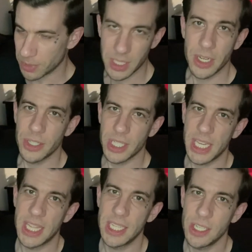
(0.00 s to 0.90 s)
But
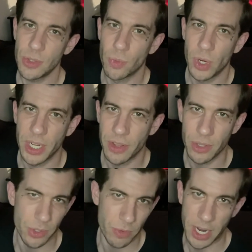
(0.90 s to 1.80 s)
seriously, this is one of
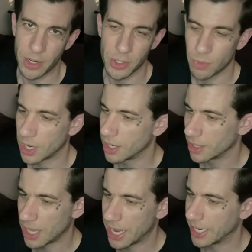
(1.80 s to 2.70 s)
those records where,
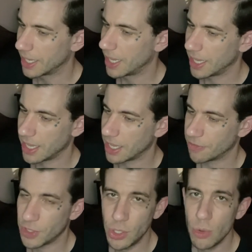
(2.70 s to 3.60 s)
like,
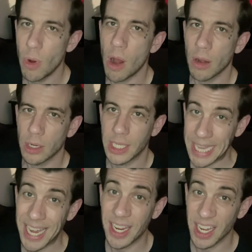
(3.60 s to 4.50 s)
if you are
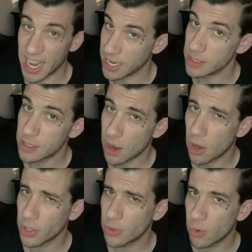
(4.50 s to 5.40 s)
getting into
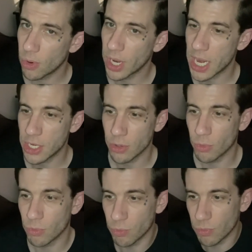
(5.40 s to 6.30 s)
hardcore and
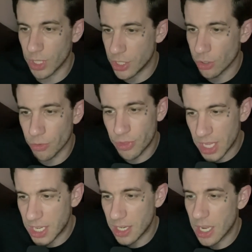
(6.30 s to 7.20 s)
you're
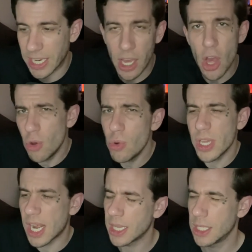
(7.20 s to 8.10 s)
thinking like, who
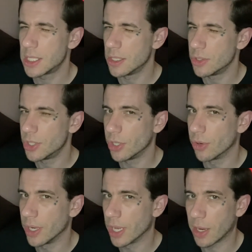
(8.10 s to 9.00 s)
can I listen
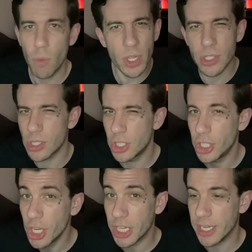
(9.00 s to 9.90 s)
to and like what's
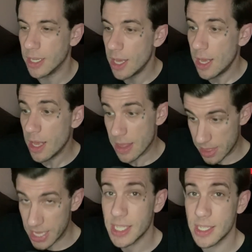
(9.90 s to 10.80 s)
good,
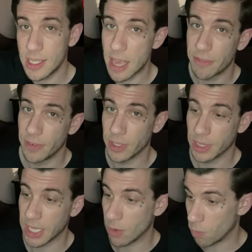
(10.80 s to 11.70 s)
this is
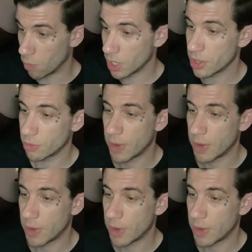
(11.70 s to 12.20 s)
definitely one of the